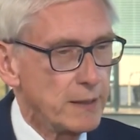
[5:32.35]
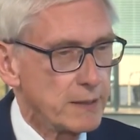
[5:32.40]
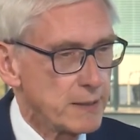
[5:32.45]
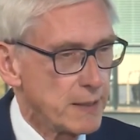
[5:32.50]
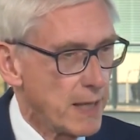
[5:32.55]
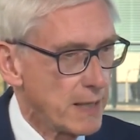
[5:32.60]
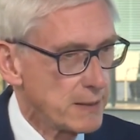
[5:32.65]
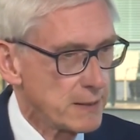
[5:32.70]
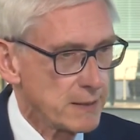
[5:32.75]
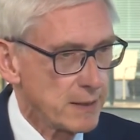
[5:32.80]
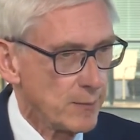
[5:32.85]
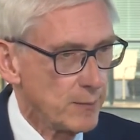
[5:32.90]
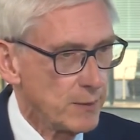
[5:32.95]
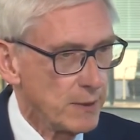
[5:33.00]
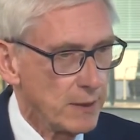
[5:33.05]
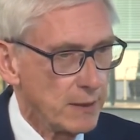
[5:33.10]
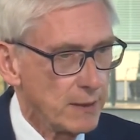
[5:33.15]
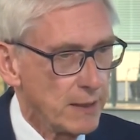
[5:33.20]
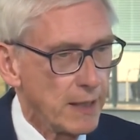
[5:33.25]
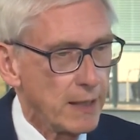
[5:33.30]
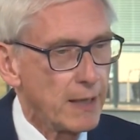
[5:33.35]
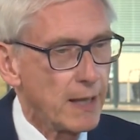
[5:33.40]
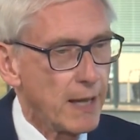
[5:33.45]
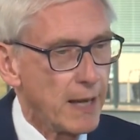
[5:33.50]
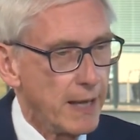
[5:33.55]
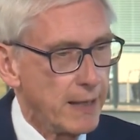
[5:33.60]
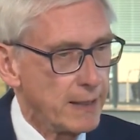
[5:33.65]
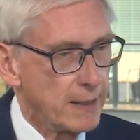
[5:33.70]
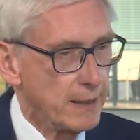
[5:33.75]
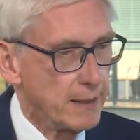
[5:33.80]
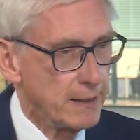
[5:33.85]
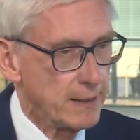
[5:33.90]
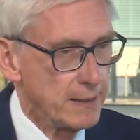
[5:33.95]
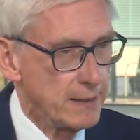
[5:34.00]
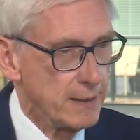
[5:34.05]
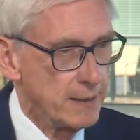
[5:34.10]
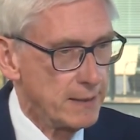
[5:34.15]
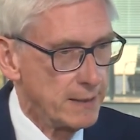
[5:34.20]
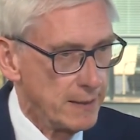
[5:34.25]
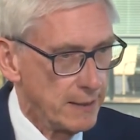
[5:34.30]
It's not something that I can
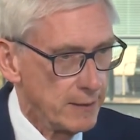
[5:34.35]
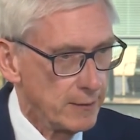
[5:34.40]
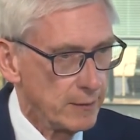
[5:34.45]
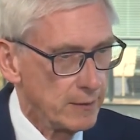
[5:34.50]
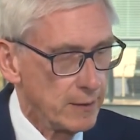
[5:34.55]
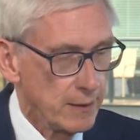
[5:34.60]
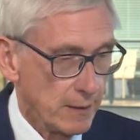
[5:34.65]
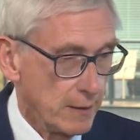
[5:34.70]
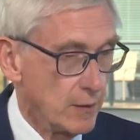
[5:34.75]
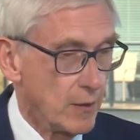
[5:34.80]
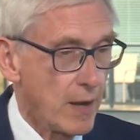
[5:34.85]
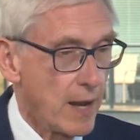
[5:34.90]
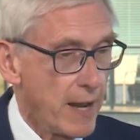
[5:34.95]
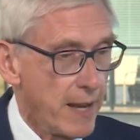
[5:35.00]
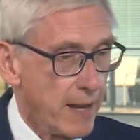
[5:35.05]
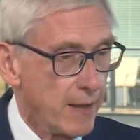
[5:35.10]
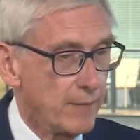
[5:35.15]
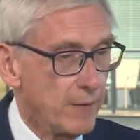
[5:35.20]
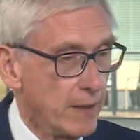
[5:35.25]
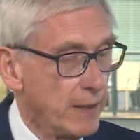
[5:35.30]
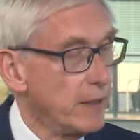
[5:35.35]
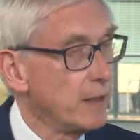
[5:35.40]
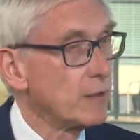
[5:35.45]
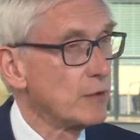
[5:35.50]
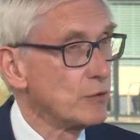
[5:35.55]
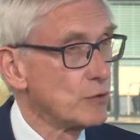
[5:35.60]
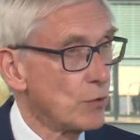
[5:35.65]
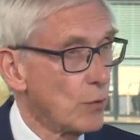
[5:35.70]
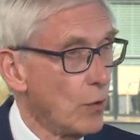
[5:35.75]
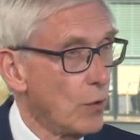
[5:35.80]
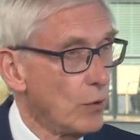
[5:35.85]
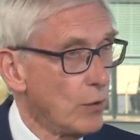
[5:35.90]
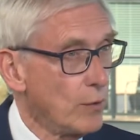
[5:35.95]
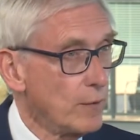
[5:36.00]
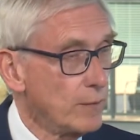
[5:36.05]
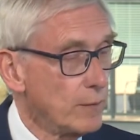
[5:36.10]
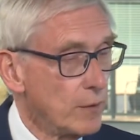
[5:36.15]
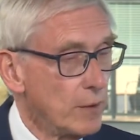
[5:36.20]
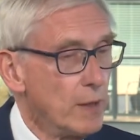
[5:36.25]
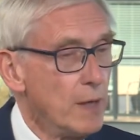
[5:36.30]
deal, you know, I have any control
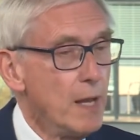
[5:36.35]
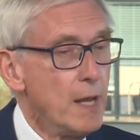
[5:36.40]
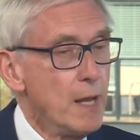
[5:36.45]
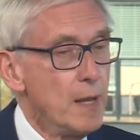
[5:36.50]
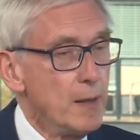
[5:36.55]
over.